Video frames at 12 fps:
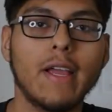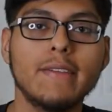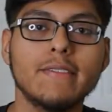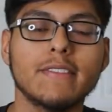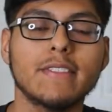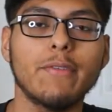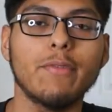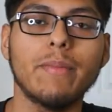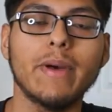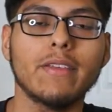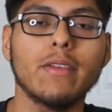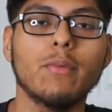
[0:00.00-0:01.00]
guys. Just Kevin
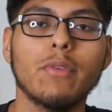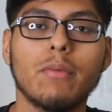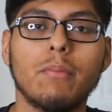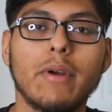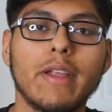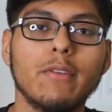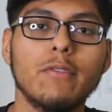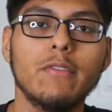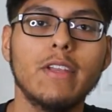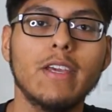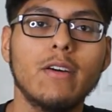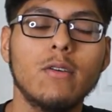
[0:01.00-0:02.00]
back here with a brand new
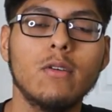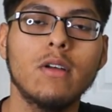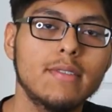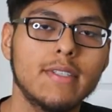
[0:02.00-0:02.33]
video.